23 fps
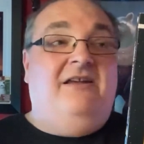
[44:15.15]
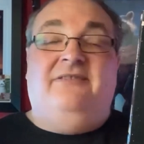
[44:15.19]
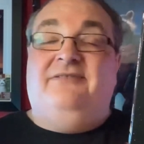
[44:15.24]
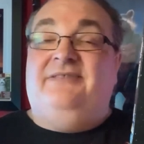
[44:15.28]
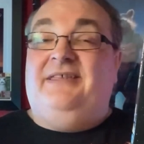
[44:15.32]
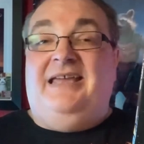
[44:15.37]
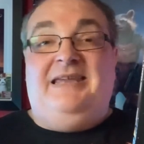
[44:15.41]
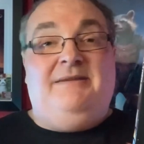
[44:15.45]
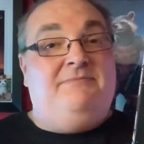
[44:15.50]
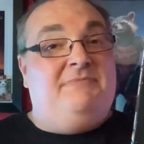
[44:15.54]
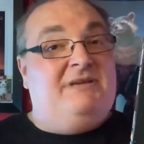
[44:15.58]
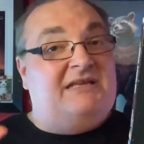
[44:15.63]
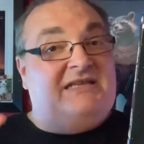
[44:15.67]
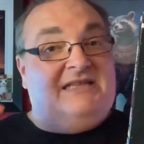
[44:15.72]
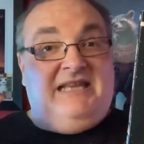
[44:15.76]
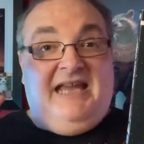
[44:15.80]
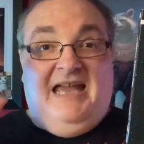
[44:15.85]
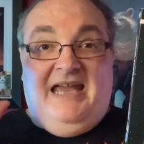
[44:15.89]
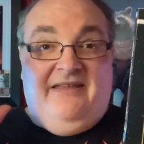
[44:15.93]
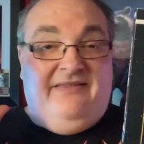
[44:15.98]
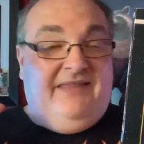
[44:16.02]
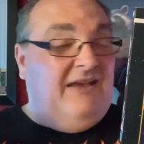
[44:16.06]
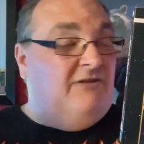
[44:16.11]
They missed
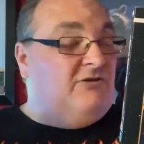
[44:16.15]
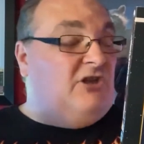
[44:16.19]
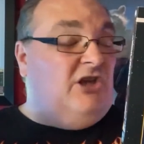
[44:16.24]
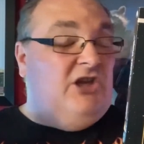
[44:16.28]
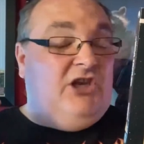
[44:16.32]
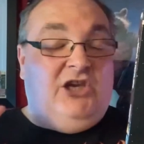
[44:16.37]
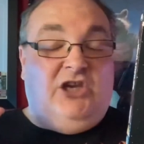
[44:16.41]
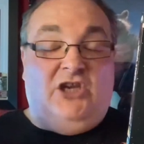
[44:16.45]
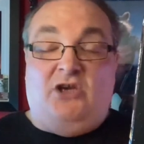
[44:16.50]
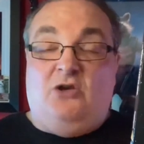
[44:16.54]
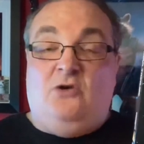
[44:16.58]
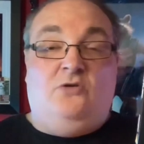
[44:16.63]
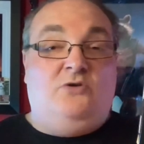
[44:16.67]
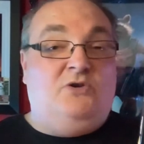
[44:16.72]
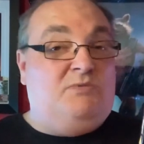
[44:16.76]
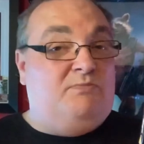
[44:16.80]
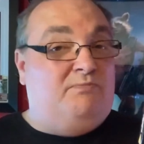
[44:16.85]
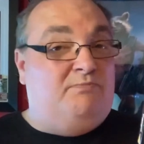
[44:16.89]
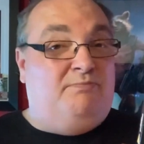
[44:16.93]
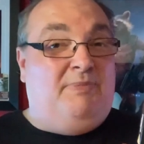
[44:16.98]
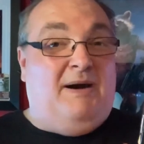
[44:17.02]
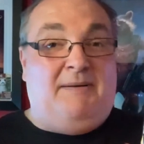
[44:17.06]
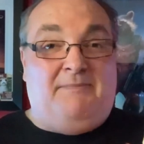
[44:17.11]
That's a huge
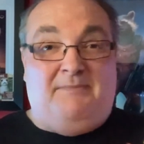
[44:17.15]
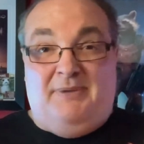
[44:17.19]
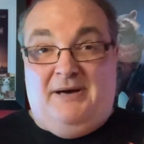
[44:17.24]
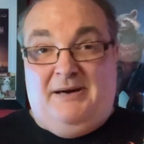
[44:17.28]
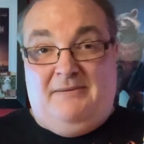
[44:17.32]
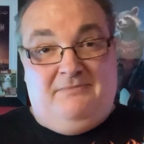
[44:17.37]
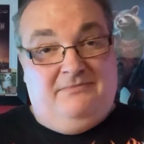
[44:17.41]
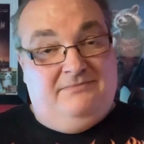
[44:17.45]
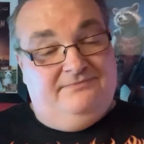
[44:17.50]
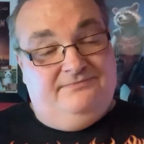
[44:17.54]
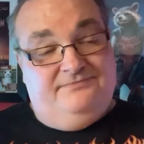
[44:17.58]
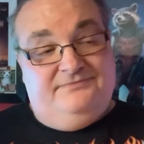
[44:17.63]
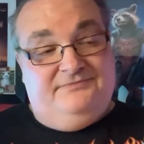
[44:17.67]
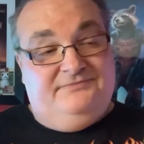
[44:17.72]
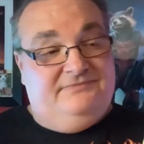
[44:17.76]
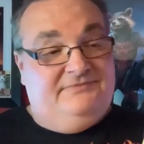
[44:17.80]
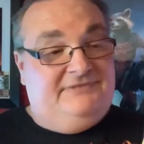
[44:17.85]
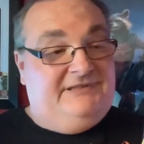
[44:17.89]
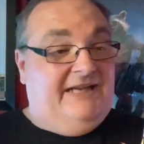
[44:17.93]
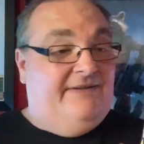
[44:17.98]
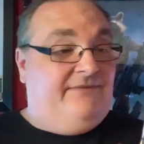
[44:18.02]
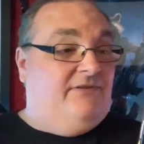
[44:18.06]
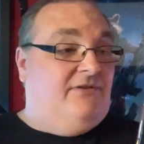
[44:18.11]
bum bum,
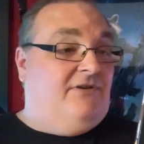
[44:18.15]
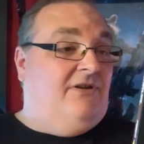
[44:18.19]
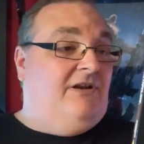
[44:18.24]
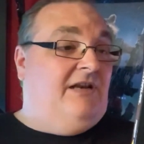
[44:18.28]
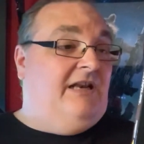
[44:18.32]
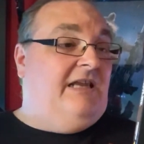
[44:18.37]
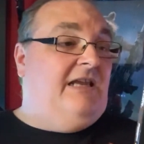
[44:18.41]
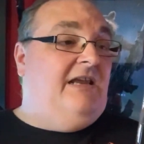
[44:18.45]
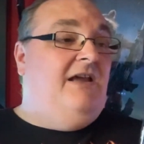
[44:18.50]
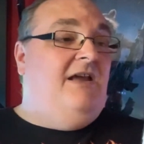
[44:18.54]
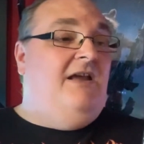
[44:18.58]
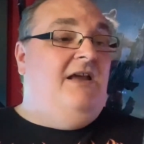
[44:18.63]
definitely.